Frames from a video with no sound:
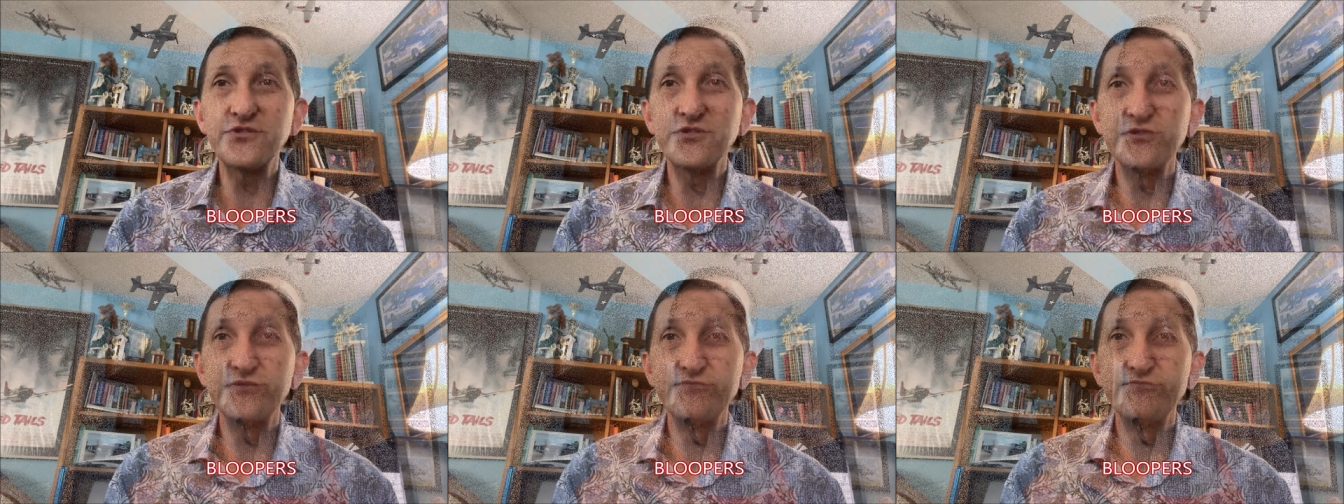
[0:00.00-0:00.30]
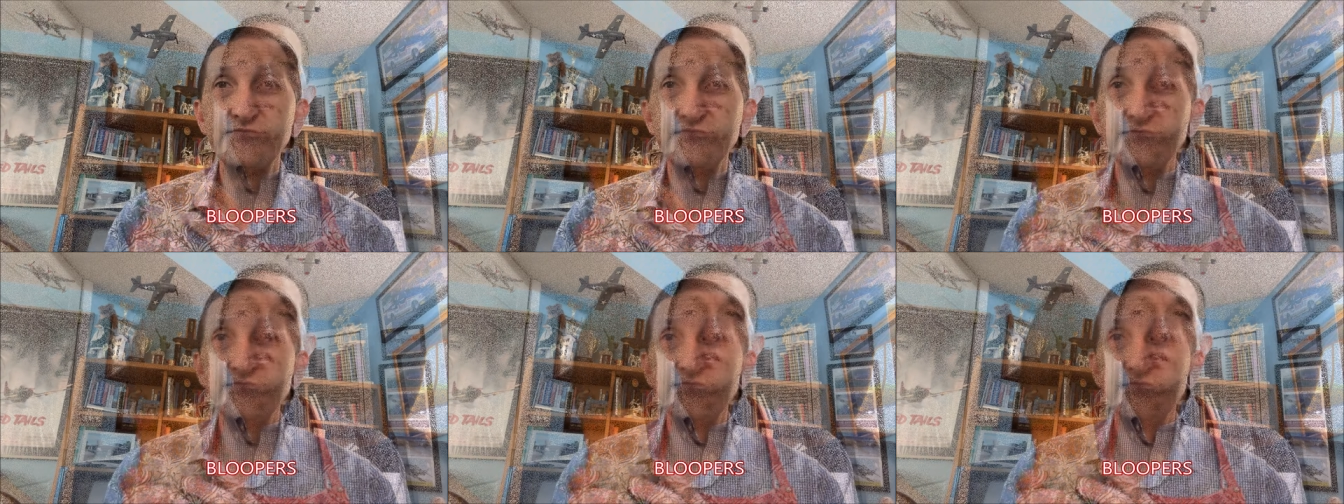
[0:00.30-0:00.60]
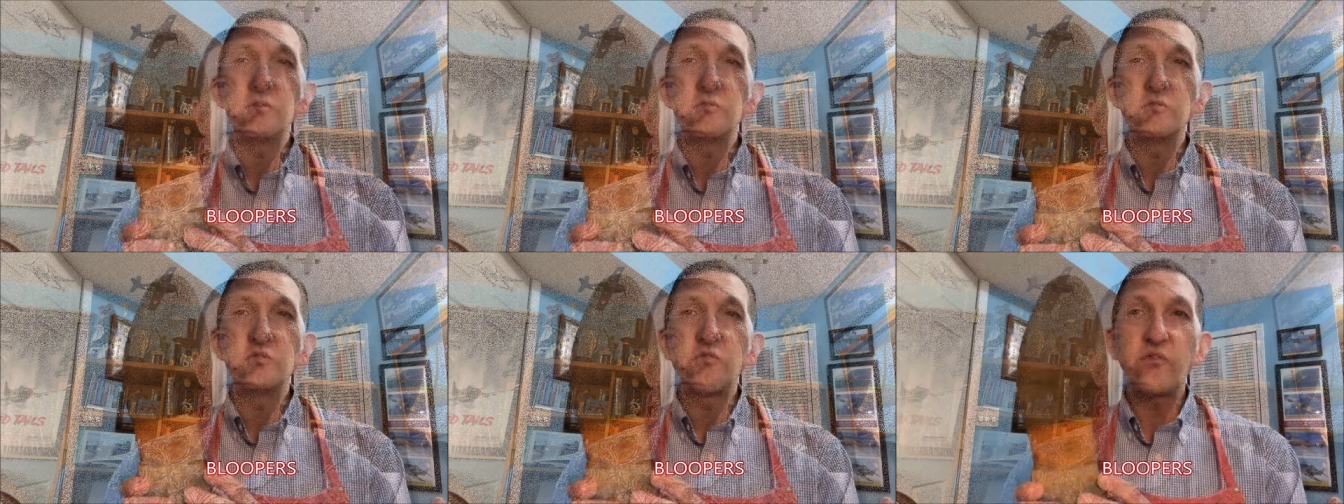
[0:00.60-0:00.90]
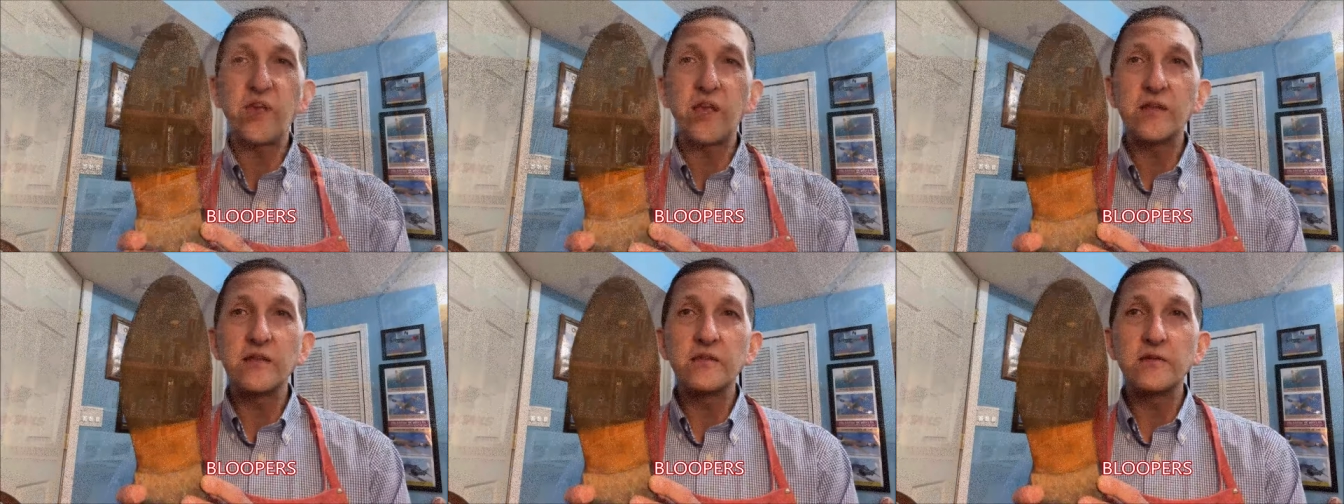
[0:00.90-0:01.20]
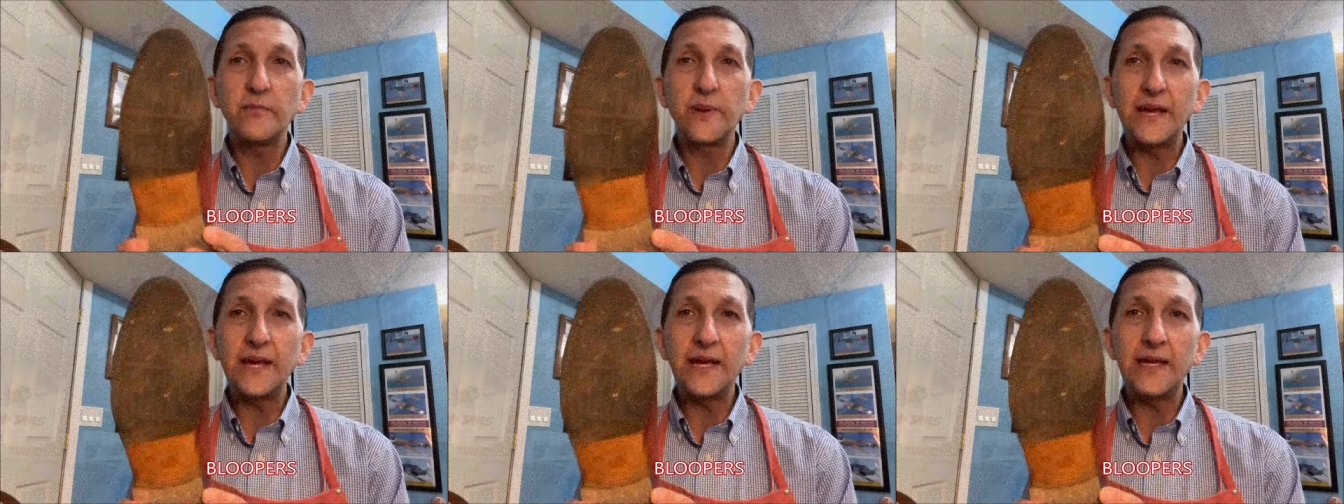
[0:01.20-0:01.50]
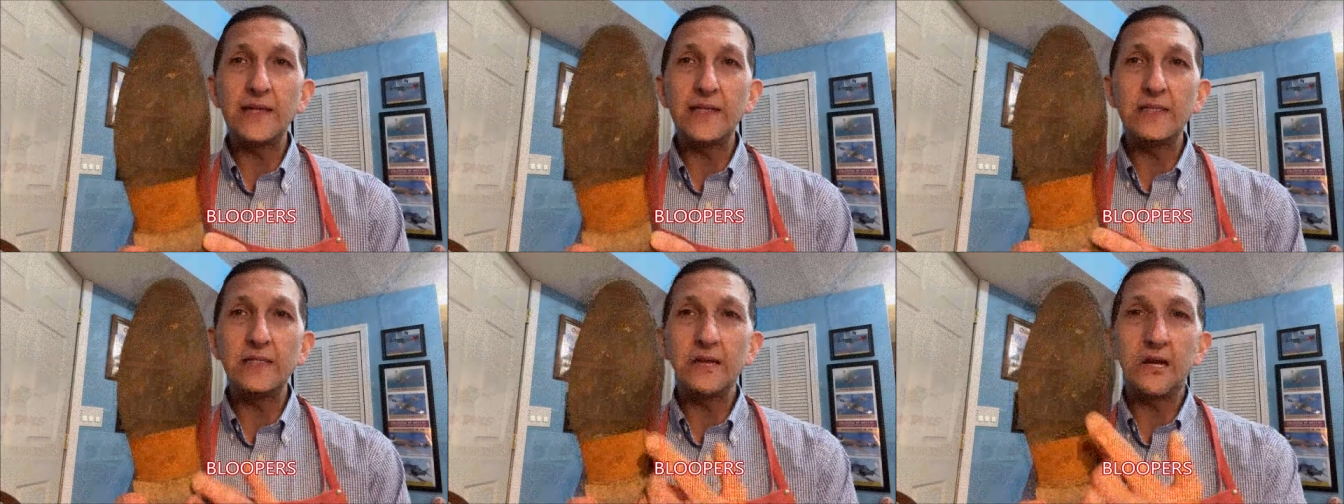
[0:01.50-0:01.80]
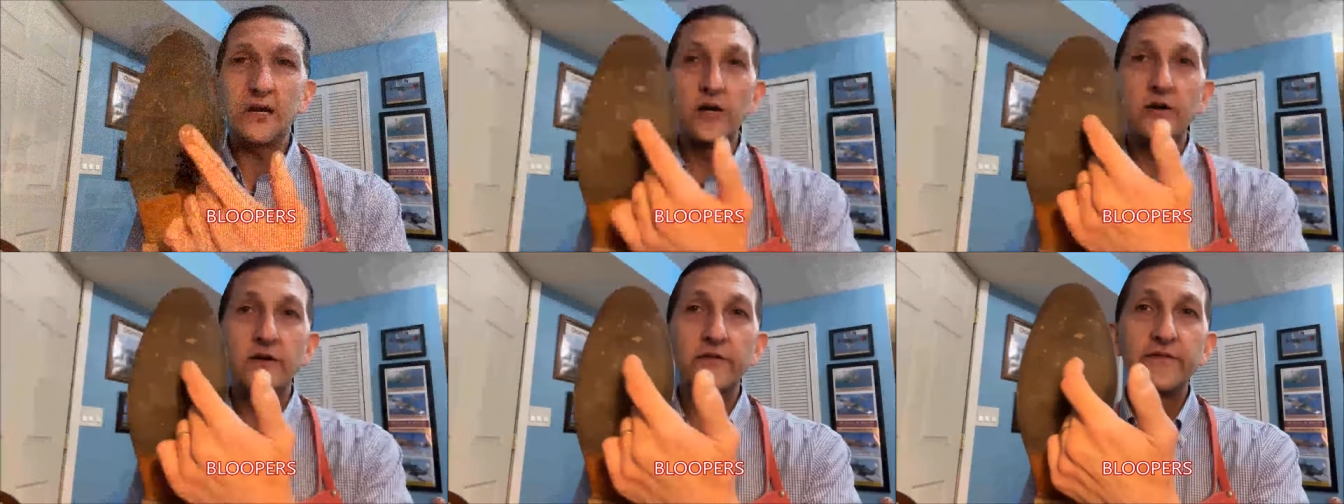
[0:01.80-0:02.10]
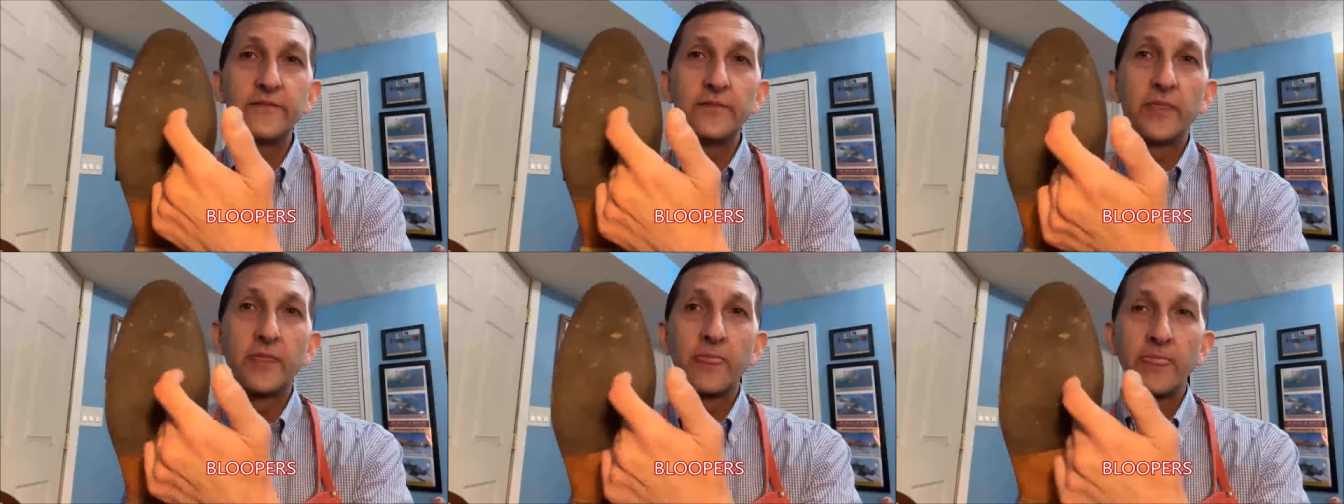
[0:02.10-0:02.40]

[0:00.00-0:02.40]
I've been a huge fan in the past of